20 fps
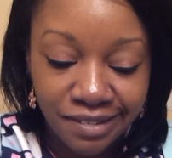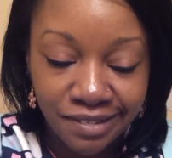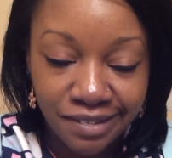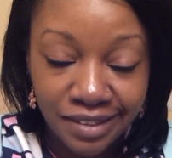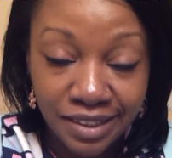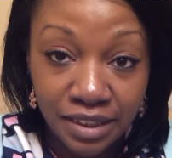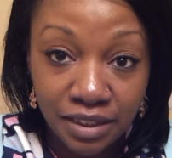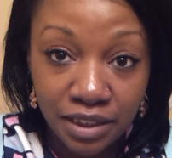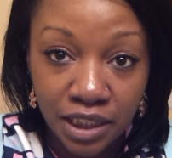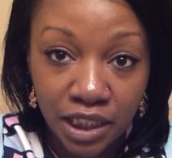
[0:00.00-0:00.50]

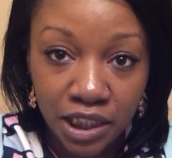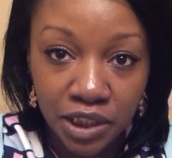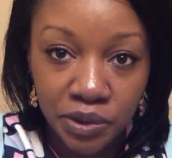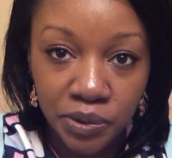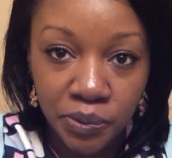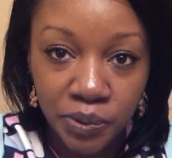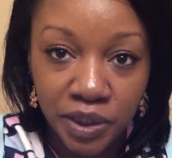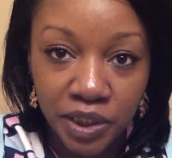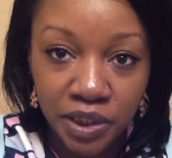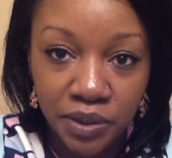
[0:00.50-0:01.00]
I don't
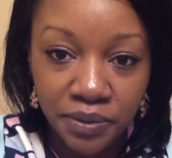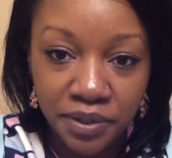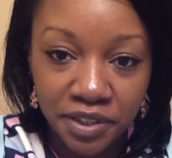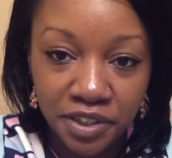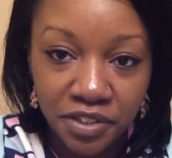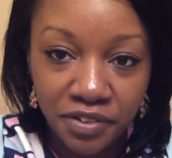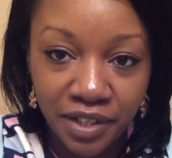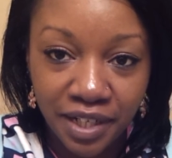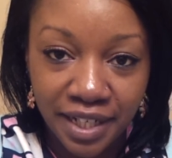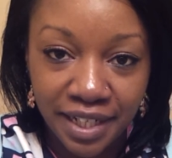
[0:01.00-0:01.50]
know,
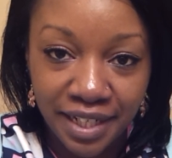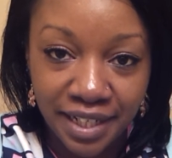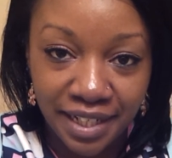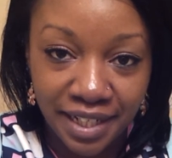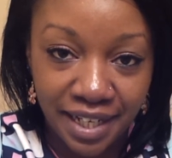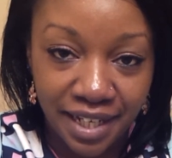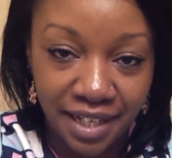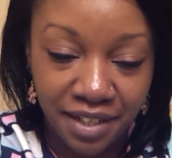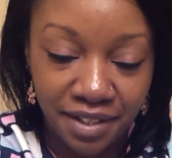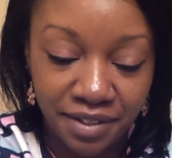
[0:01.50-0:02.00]
we're trying
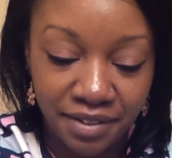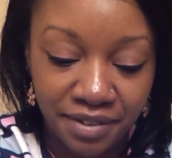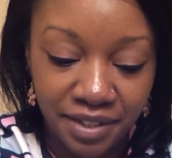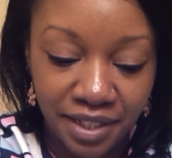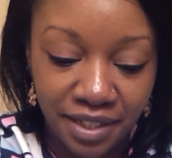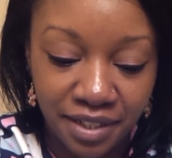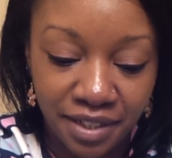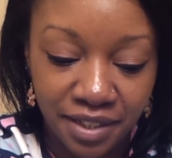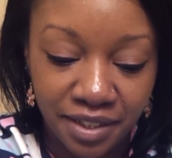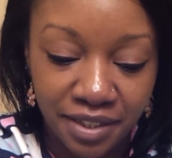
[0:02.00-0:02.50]
now.
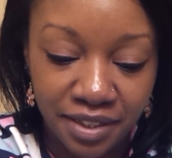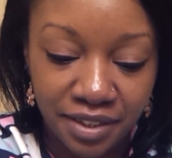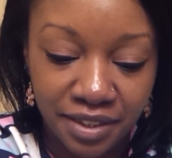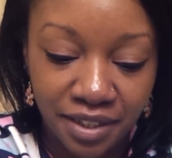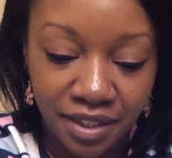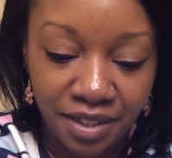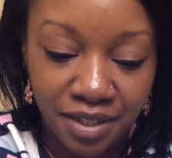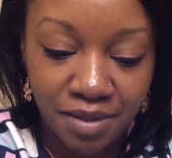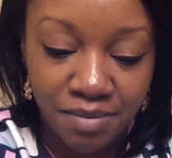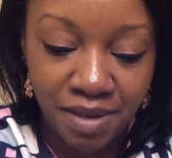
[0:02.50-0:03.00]
And
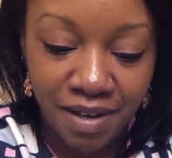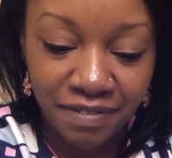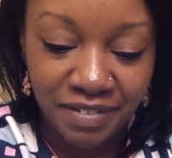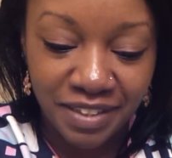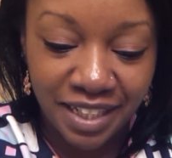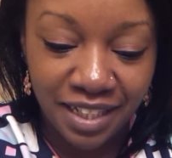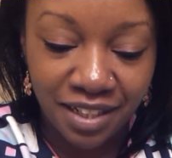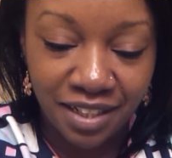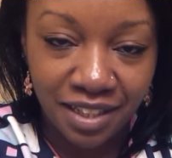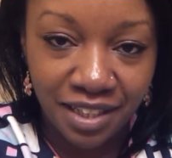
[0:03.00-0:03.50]
I've
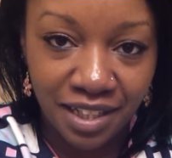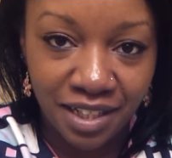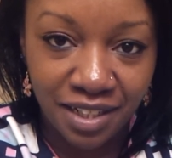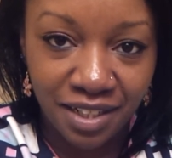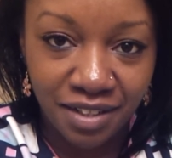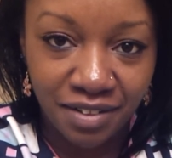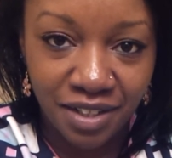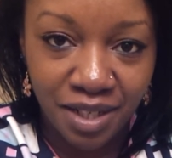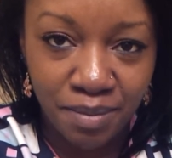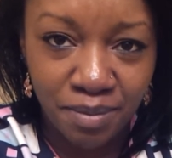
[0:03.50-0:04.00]
taken
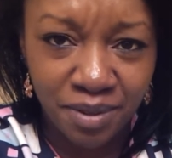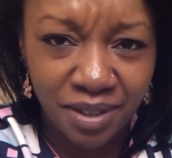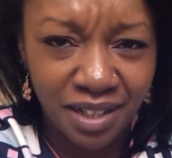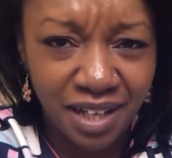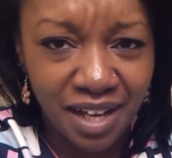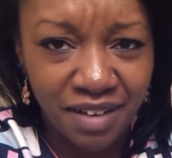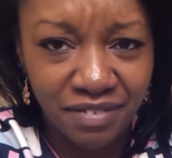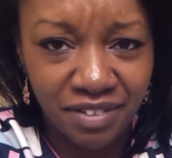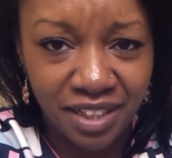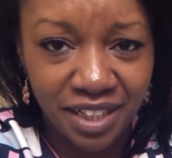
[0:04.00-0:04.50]
a couple of
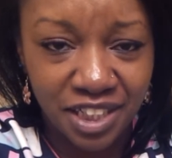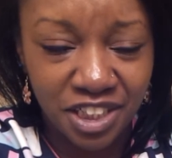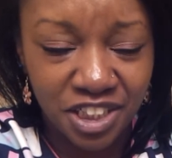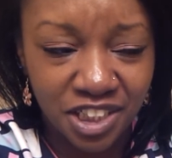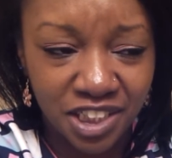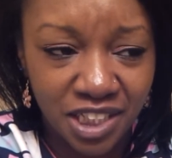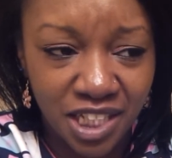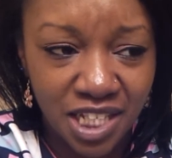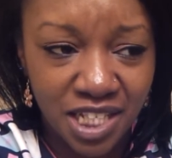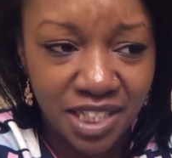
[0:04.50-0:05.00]

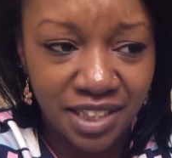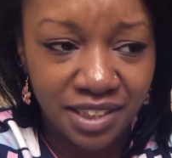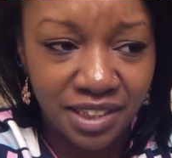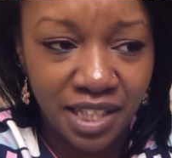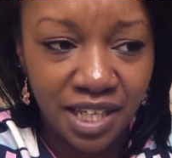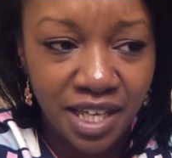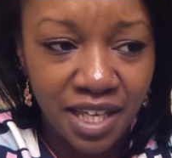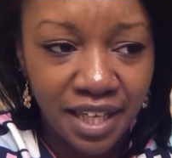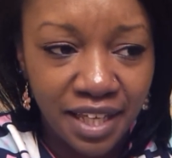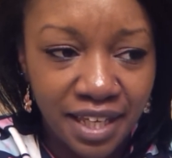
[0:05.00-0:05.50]
ovulation tests,
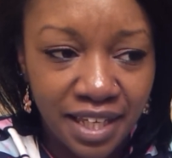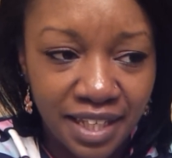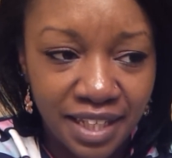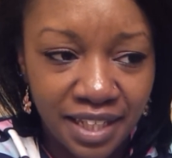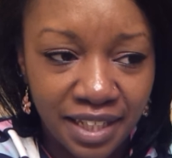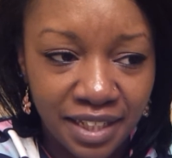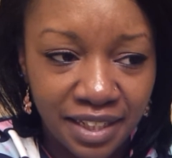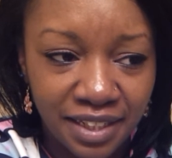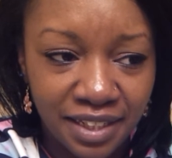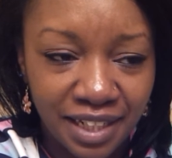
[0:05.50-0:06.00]

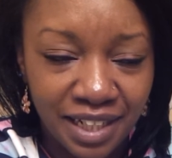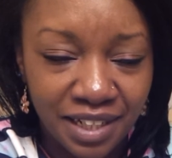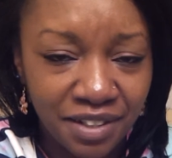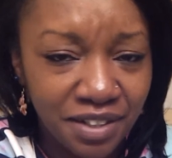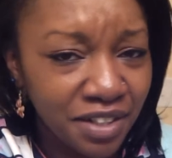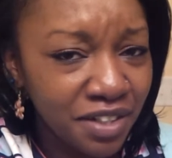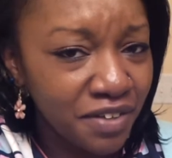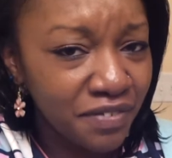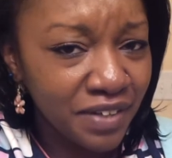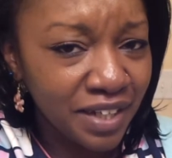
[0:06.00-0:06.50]
and I
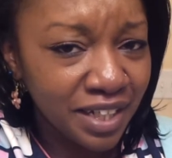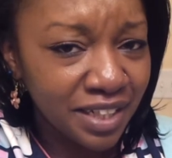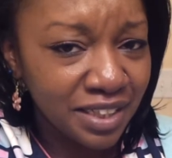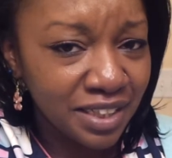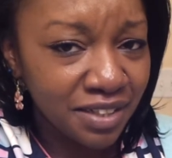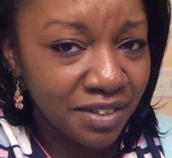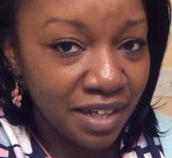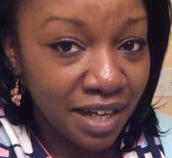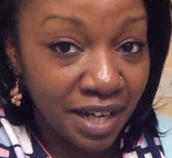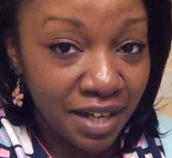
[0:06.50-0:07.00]
don't know if I can
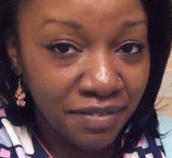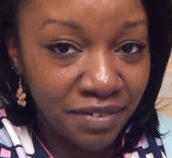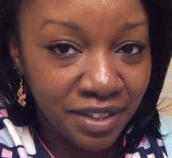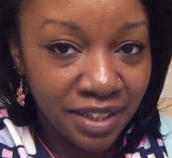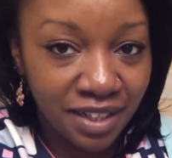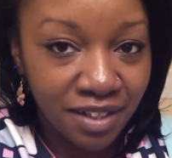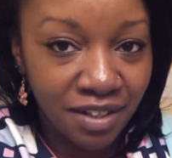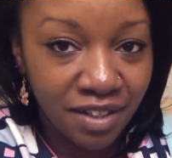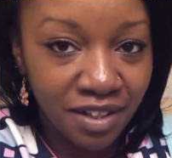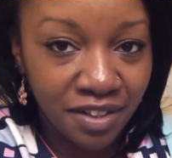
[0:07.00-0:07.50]
still
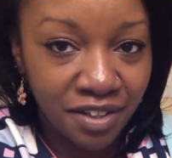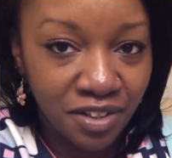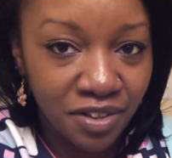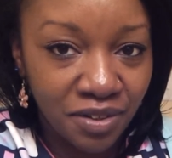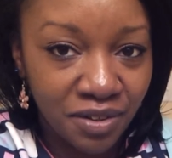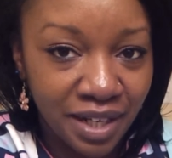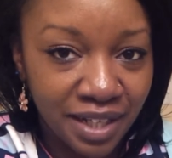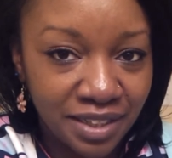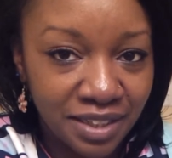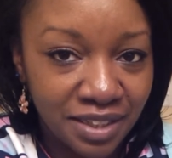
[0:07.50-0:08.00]
ovulate,
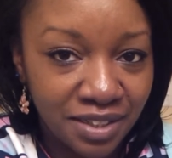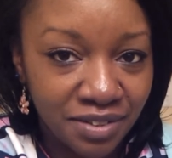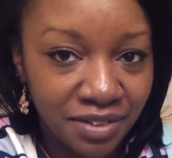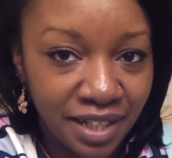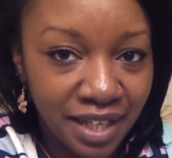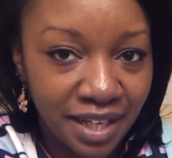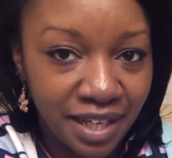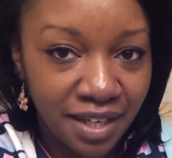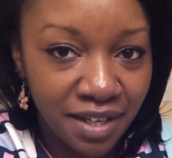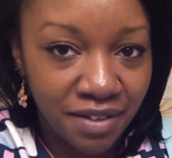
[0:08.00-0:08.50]
although I still
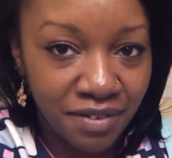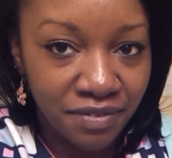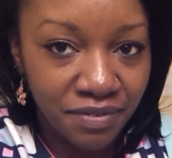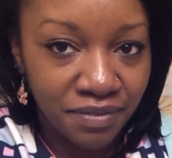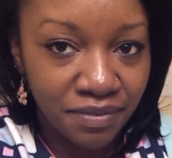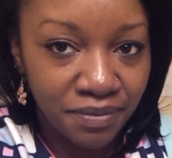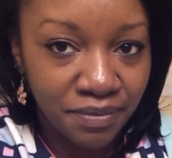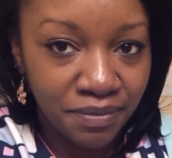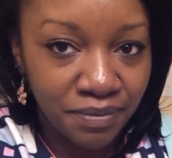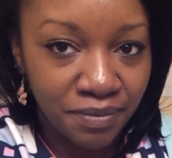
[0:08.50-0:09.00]
have,
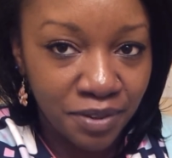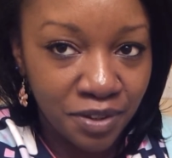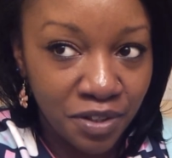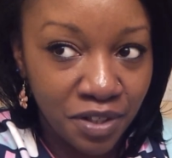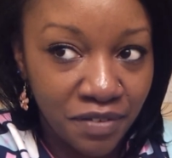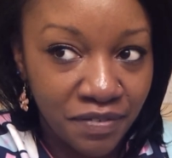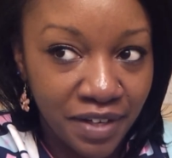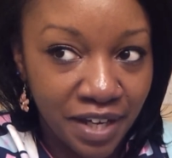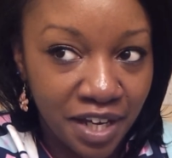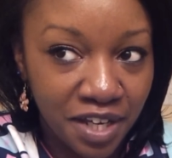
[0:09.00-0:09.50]
you
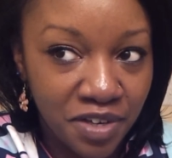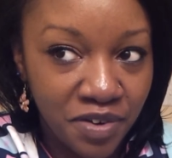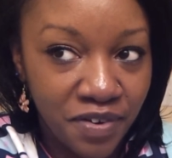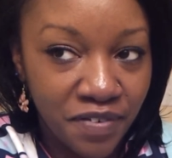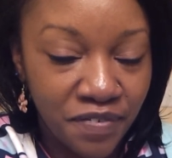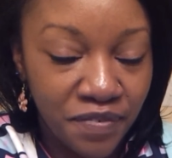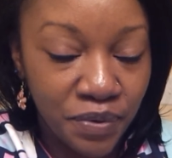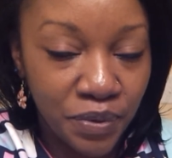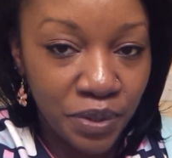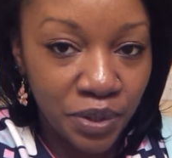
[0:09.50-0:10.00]
know, a value
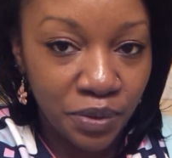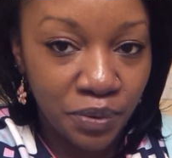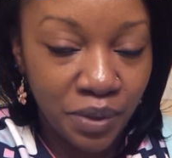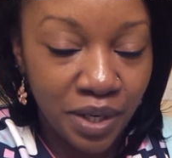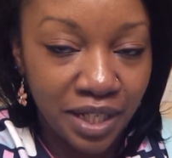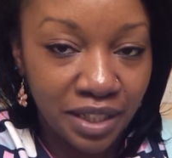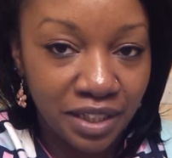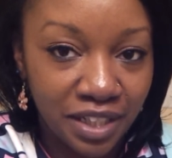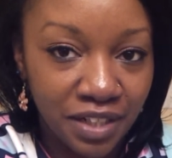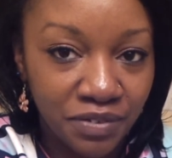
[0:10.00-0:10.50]
of 4
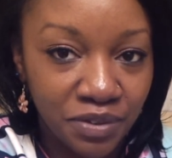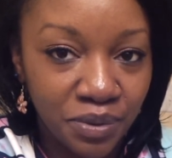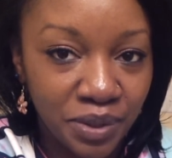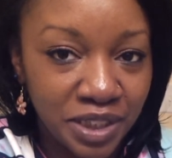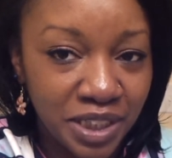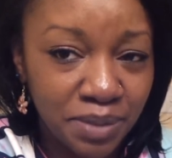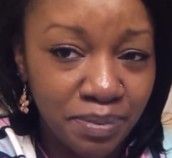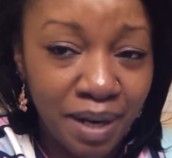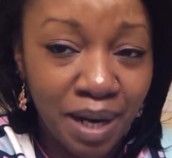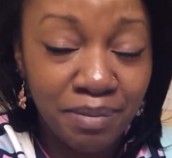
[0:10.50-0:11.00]
quant level,
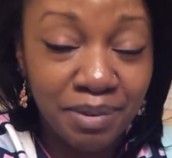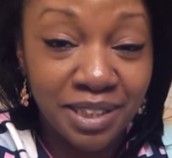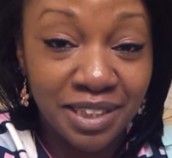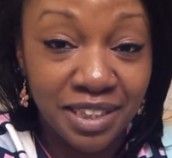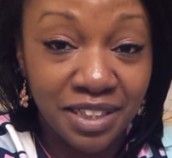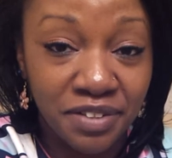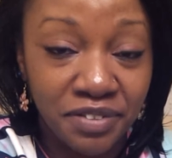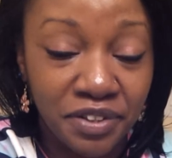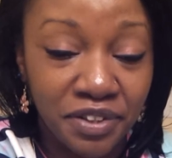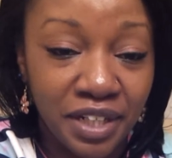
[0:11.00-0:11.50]
which is probably
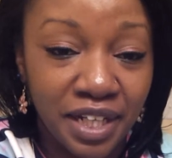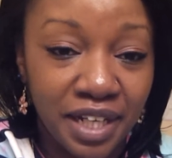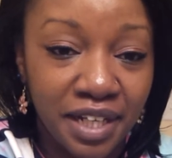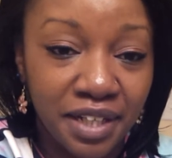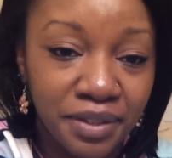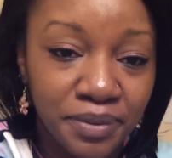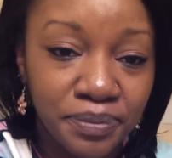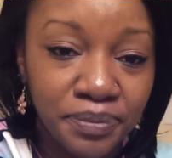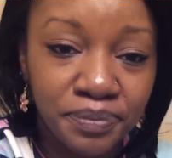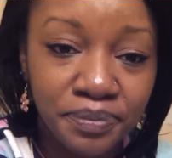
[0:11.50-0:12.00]
0
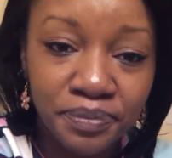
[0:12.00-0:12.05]
now.